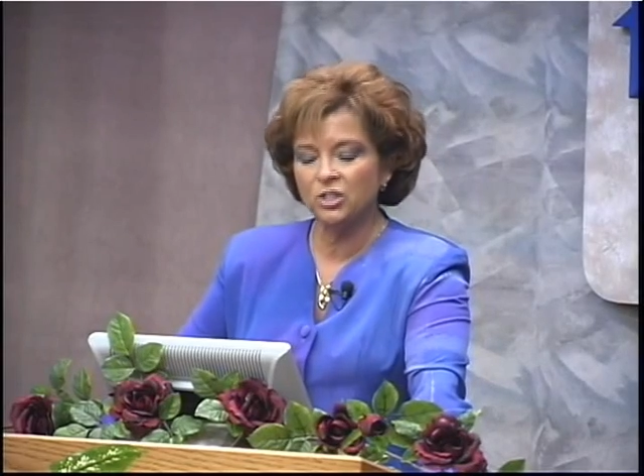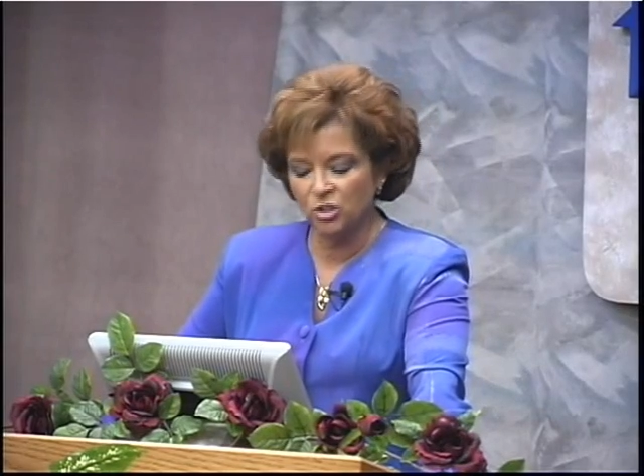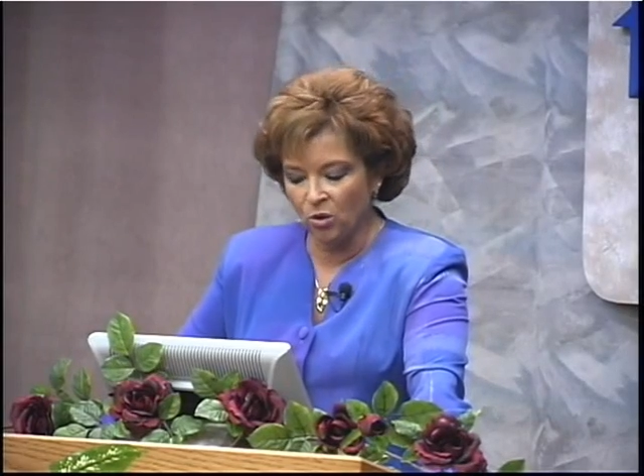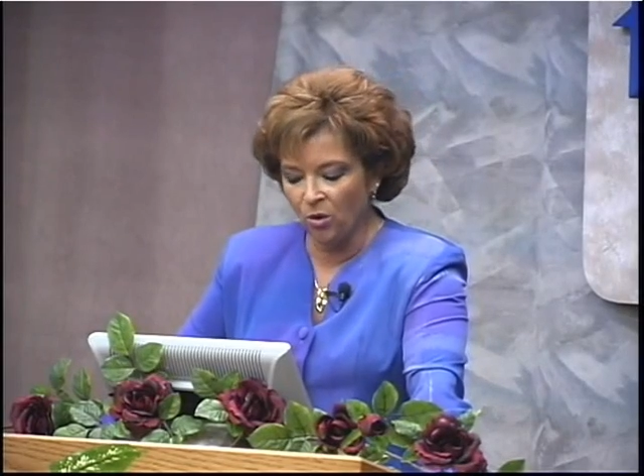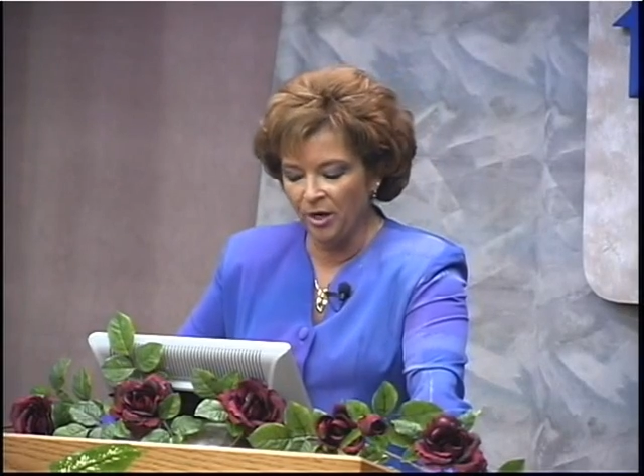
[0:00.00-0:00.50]

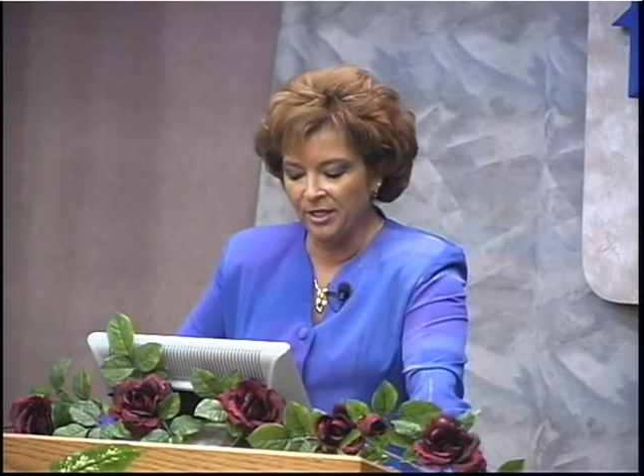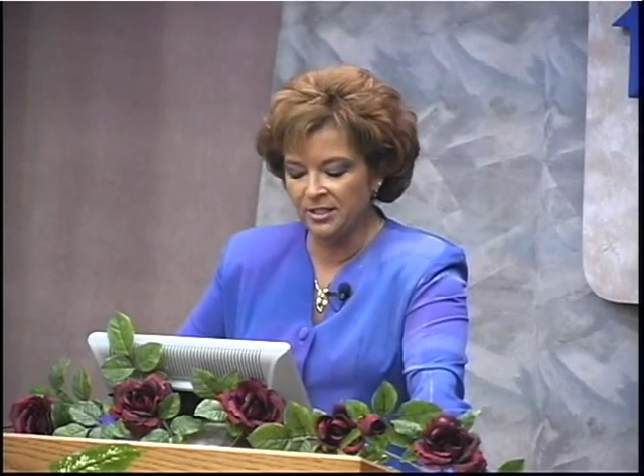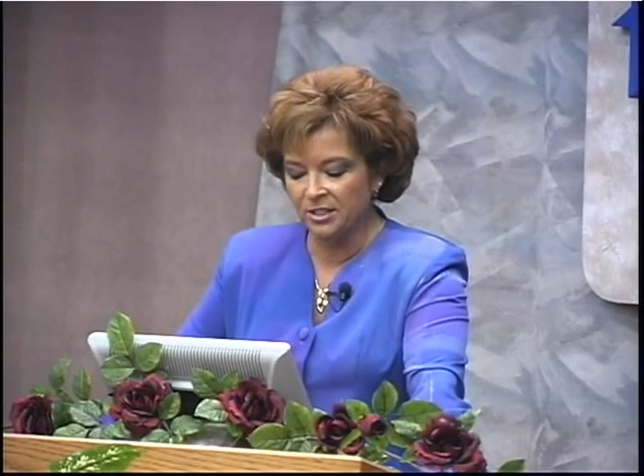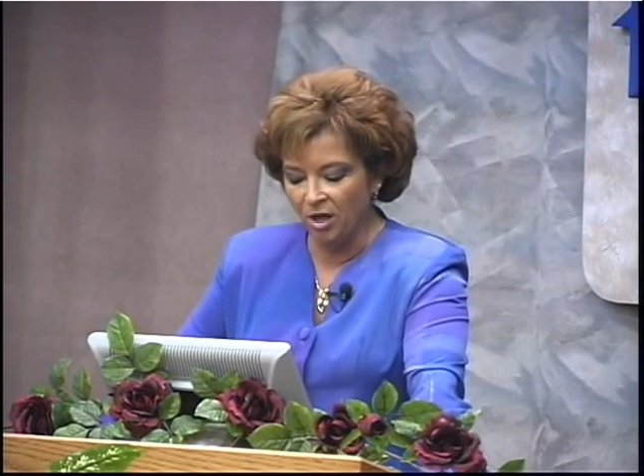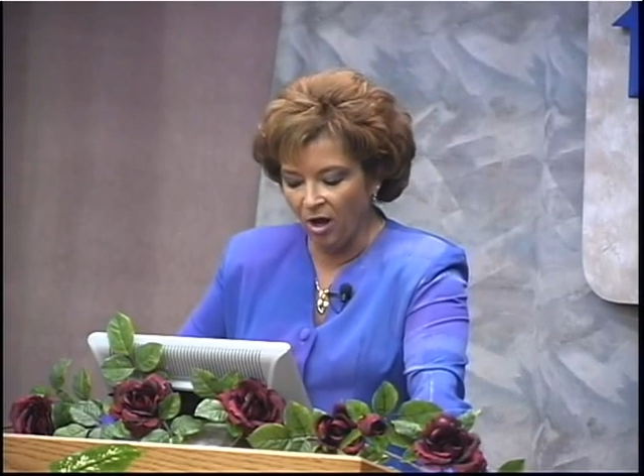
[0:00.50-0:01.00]

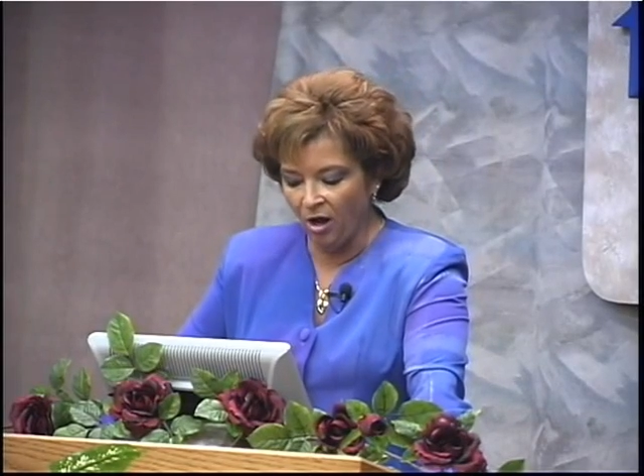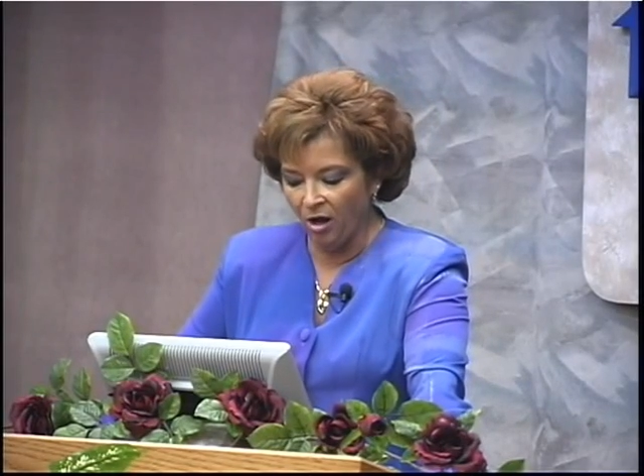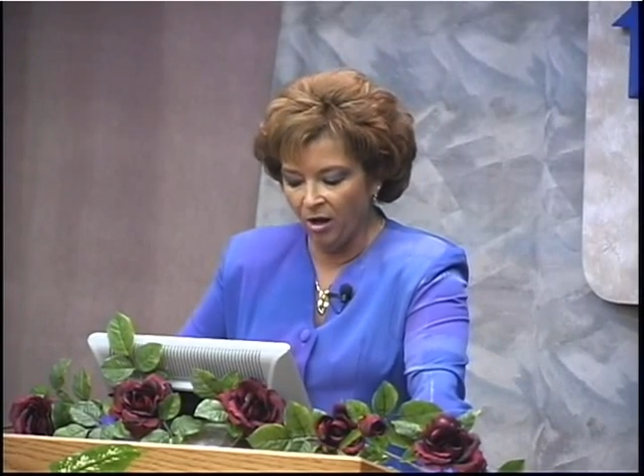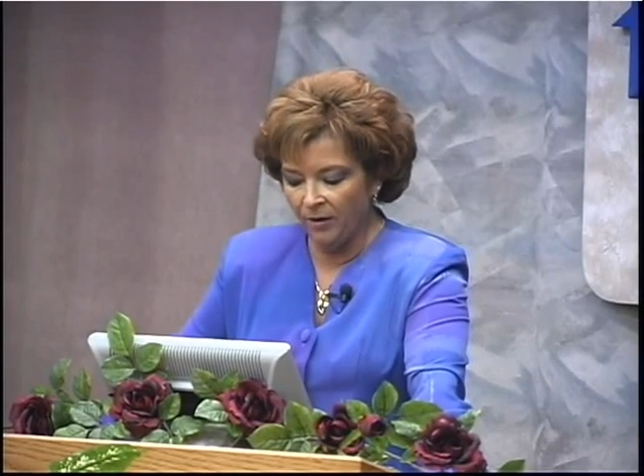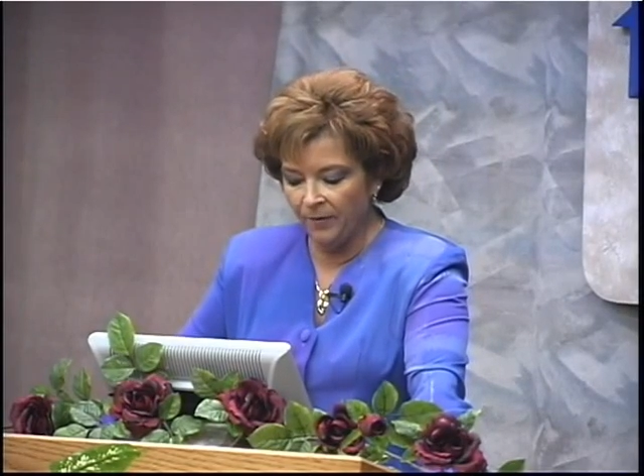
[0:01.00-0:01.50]
stories
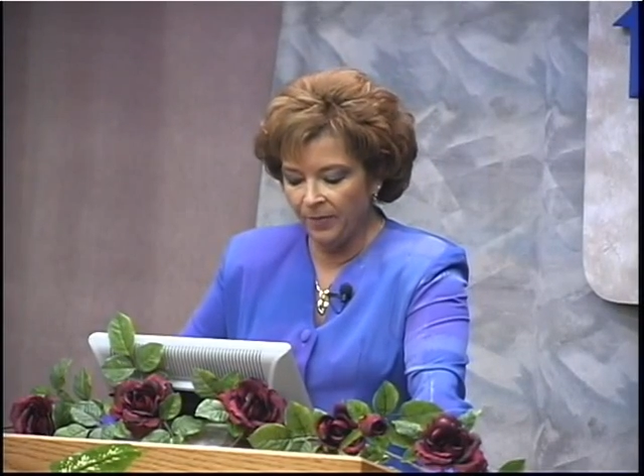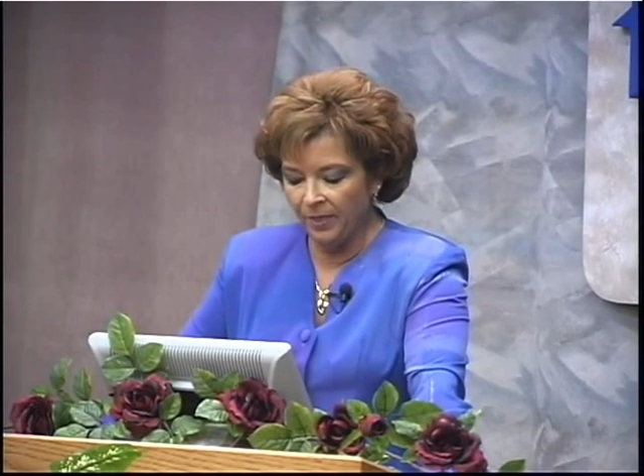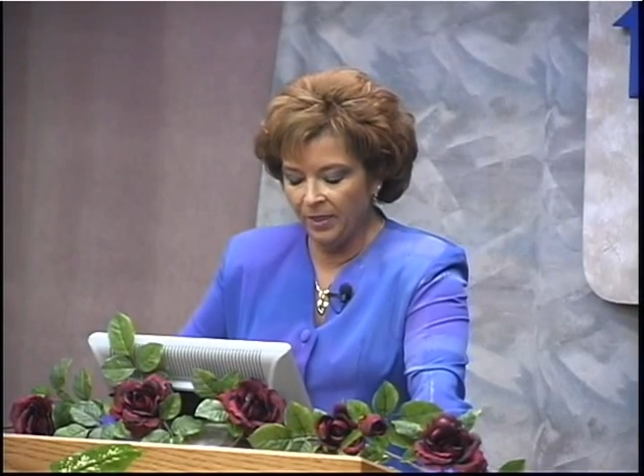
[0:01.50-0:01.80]
tall.